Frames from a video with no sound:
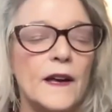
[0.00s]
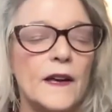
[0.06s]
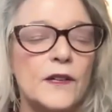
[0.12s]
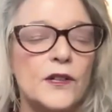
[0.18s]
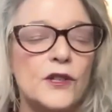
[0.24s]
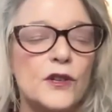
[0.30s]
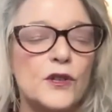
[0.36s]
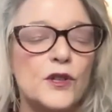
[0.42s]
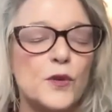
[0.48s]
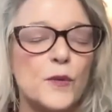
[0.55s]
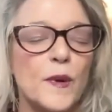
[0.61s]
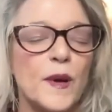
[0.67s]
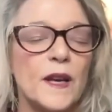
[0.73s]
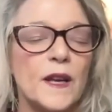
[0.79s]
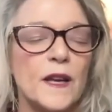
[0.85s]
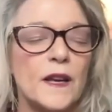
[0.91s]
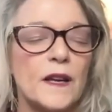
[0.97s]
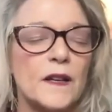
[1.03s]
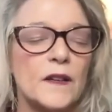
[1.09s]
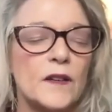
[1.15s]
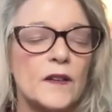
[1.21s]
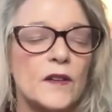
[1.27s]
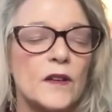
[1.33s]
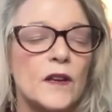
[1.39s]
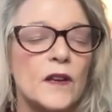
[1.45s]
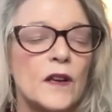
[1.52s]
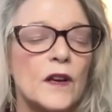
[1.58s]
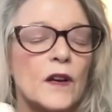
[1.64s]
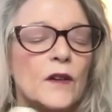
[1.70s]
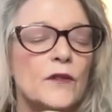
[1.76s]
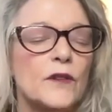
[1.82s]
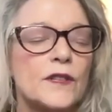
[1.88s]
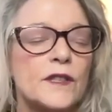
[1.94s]
as you're spinning,
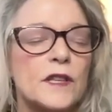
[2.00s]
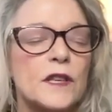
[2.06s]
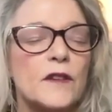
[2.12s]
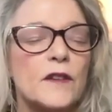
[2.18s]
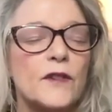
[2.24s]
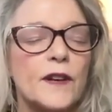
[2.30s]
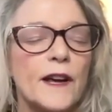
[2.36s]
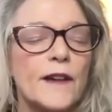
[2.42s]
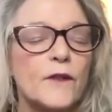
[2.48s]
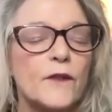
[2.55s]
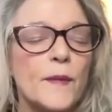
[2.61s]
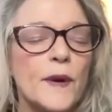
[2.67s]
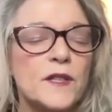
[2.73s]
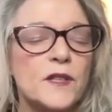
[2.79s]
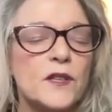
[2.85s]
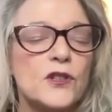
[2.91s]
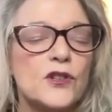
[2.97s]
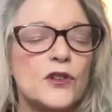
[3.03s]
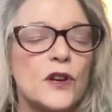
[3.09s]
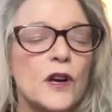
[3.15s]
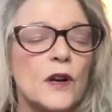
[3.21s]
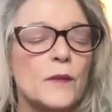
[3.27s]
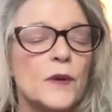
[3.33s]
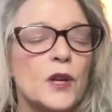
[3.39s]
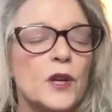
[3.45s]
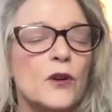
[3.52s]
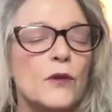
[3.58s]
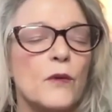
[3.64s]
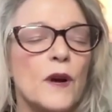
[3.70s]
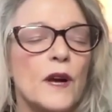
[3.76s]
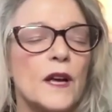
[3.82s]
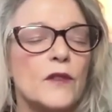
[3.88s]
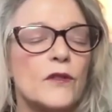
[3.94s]
Receive whatever message are coming your
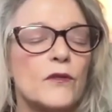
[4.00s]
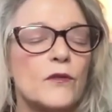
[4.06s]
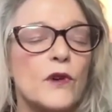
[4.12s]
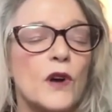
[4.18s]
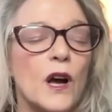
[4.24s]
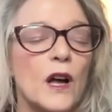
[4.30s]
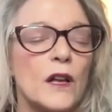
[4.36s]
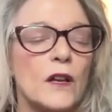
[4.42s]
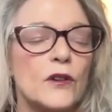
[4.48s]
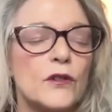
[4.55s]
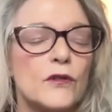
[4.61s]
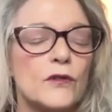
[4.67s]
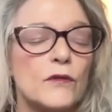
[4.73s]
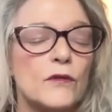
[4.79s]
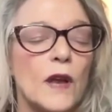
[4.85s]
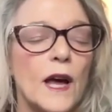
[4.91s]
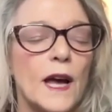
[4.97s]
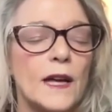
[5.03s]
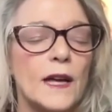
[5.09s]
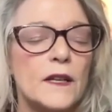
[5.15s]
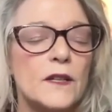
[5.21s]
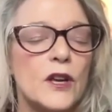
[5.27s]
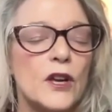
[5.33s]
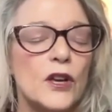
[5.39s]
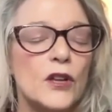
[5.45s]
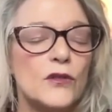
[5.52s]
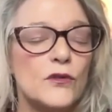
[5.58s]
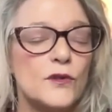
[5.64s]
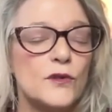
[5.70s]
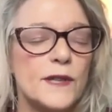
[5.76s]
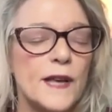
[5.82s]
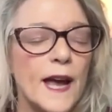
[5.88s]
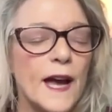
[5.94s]
way through color, through light, through
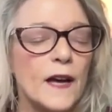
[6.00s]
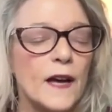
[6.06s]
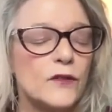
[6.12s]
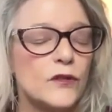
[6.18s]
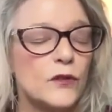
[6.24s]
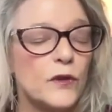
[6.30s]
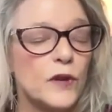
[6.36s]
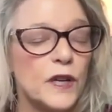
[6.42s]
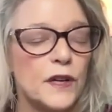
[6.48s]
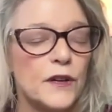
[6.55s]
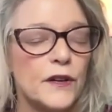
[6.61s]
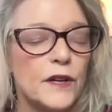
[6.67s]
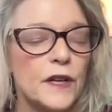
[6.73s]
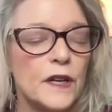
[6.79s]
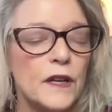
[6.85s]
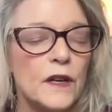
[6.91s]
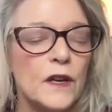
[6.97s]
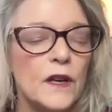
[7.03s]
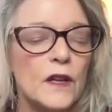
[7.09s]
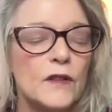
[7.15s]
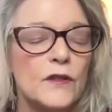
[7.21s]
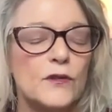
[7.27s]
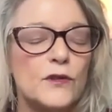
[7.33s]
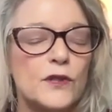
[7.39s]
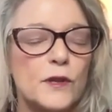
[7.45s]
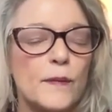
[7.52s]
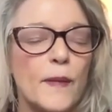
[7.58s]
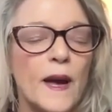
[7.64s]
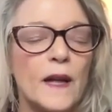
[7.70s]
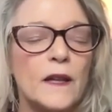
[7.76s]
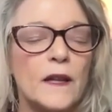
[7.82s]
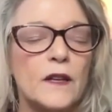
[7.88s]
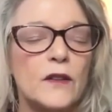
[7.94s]
sound, through hearing, through
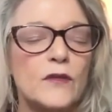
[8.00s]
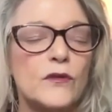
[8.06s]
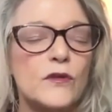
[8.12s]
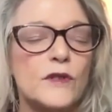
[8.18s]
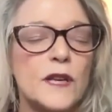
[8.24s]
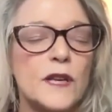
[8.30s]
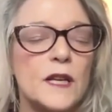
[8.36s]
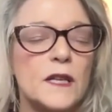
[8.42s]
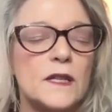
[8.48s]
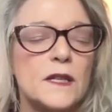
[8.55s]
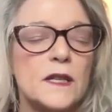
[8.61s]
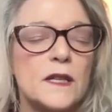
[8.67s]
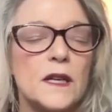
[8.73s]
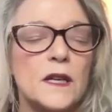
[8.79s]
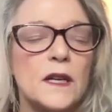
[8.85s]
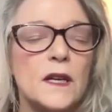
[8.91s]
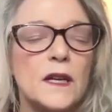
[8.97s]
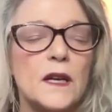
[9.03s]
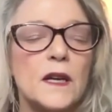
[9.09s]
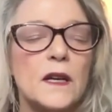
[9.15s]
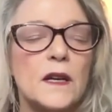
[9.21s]
smelling, through tasting.